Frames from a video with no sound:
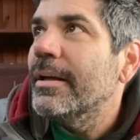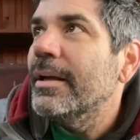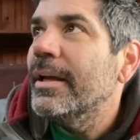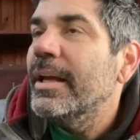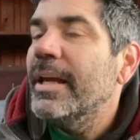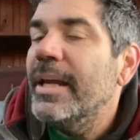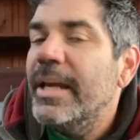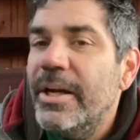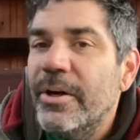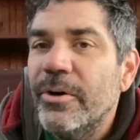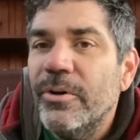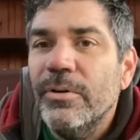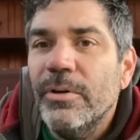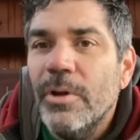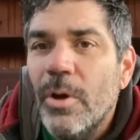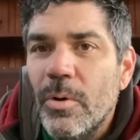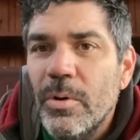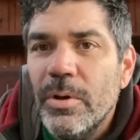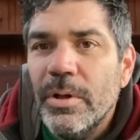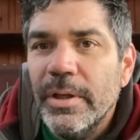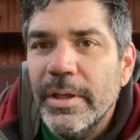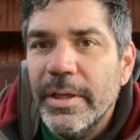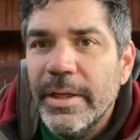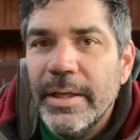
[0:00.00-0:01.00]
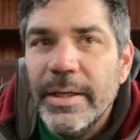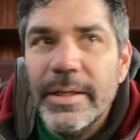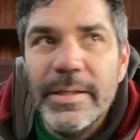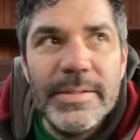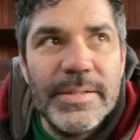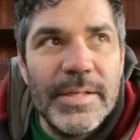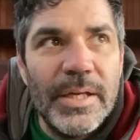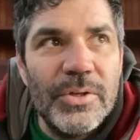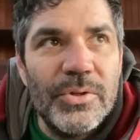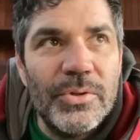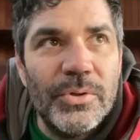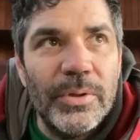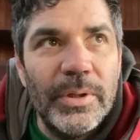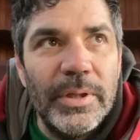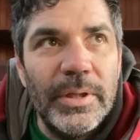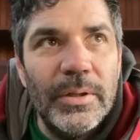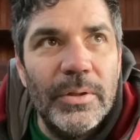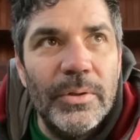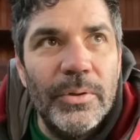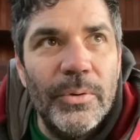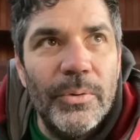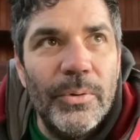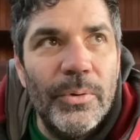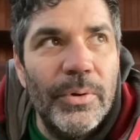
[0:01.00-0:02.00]
here locally in central
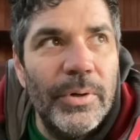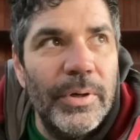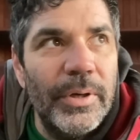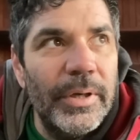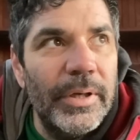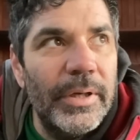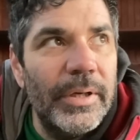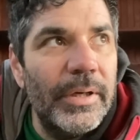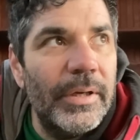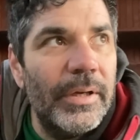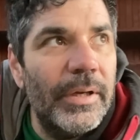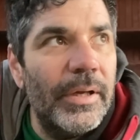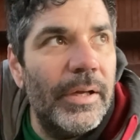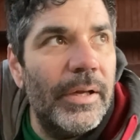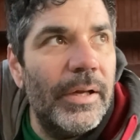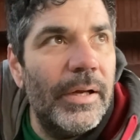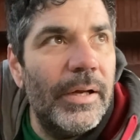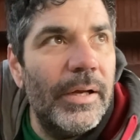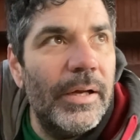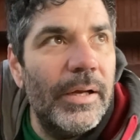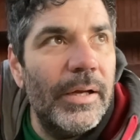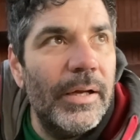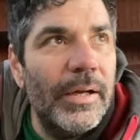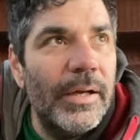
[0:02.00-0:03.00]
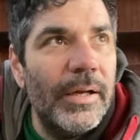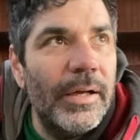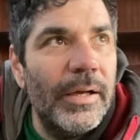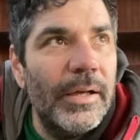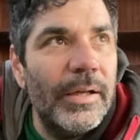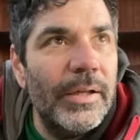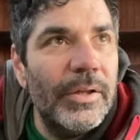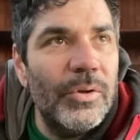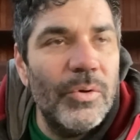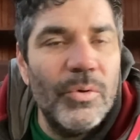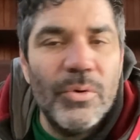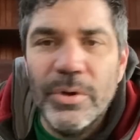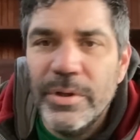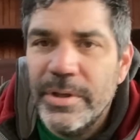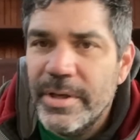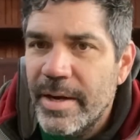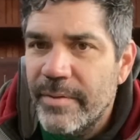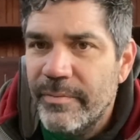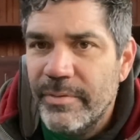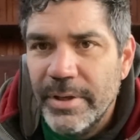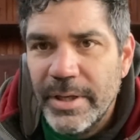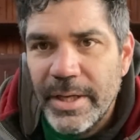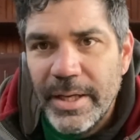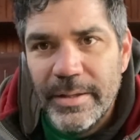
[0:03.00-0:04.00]
Illinois, uh, you could
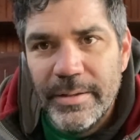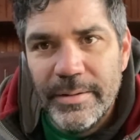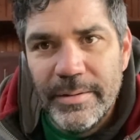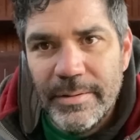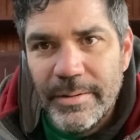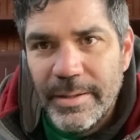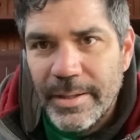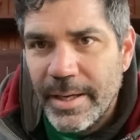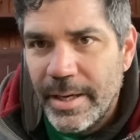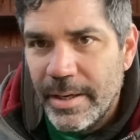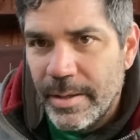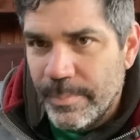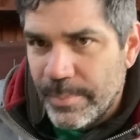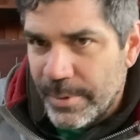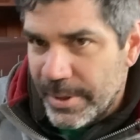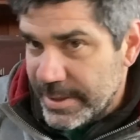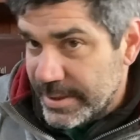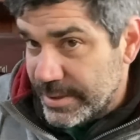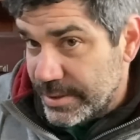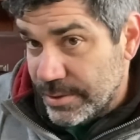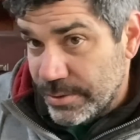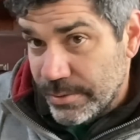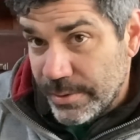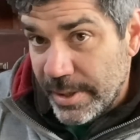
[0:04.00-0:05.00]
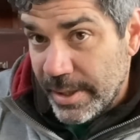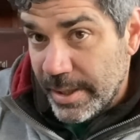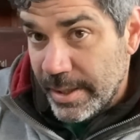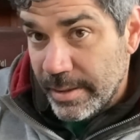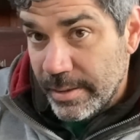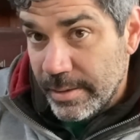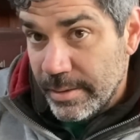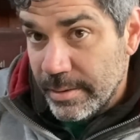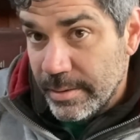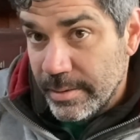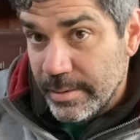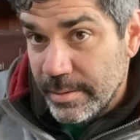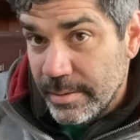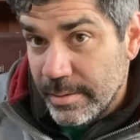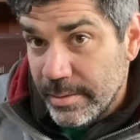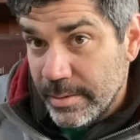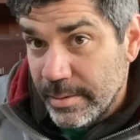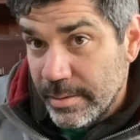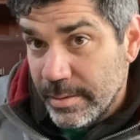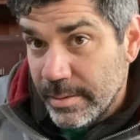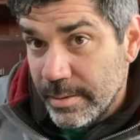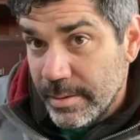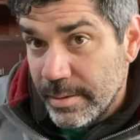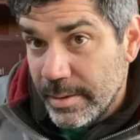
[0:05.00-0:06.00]
never get the kind of prices you can
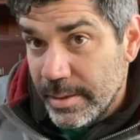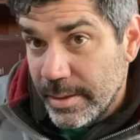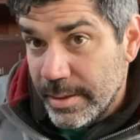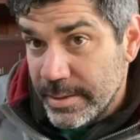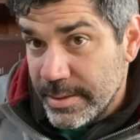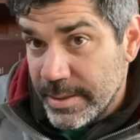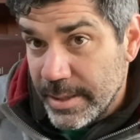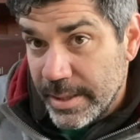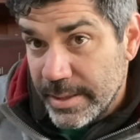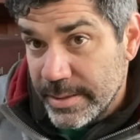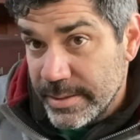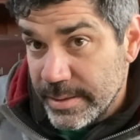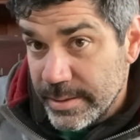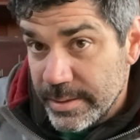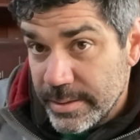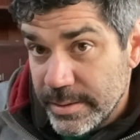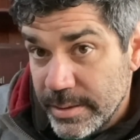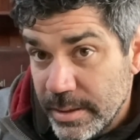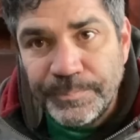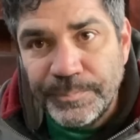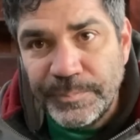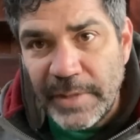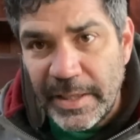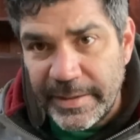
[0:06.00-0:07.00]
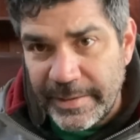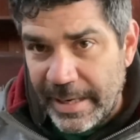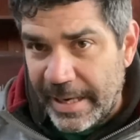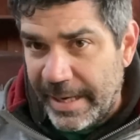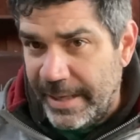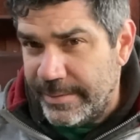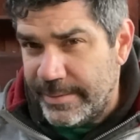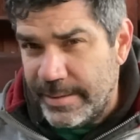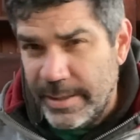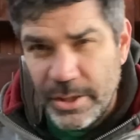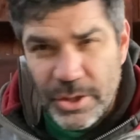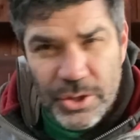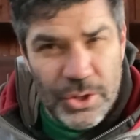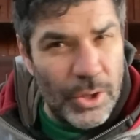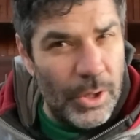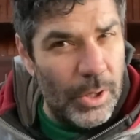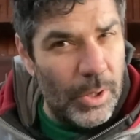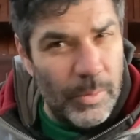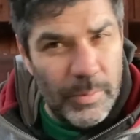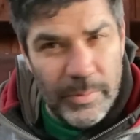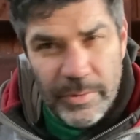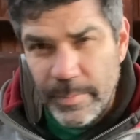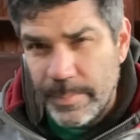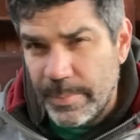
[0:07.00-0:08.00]
in Texas at that antique
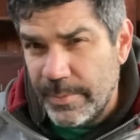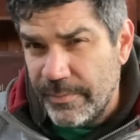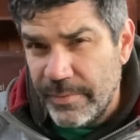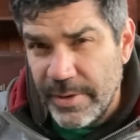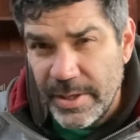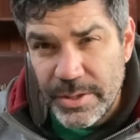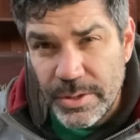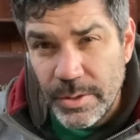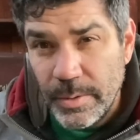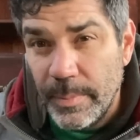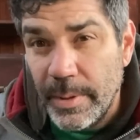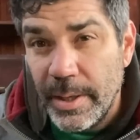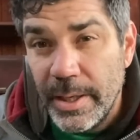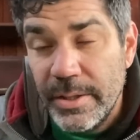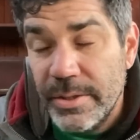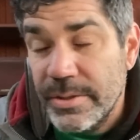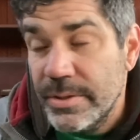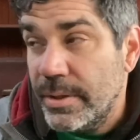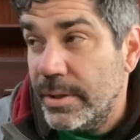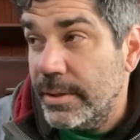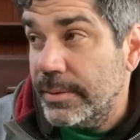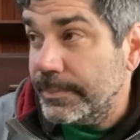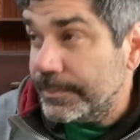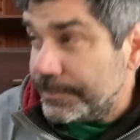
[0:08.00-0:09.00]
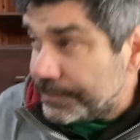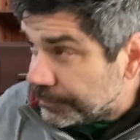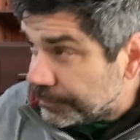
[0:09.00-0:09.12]
show where the professional buyers are